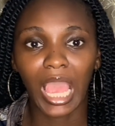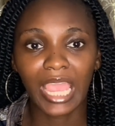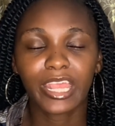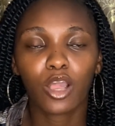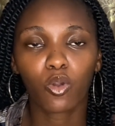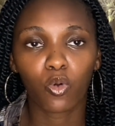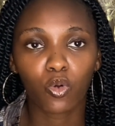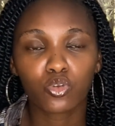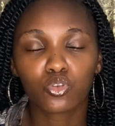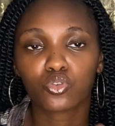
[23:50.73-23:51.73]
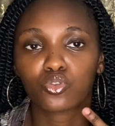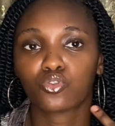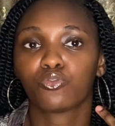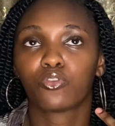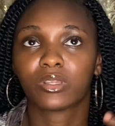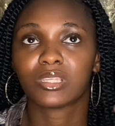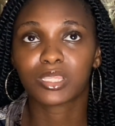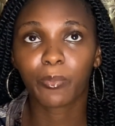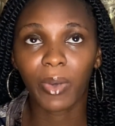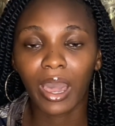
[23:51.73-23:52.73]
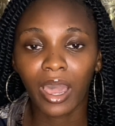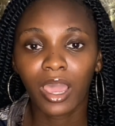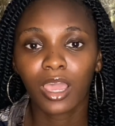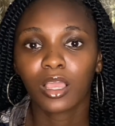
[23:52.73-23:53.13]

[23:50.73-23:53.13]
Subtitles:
Either go for the spa,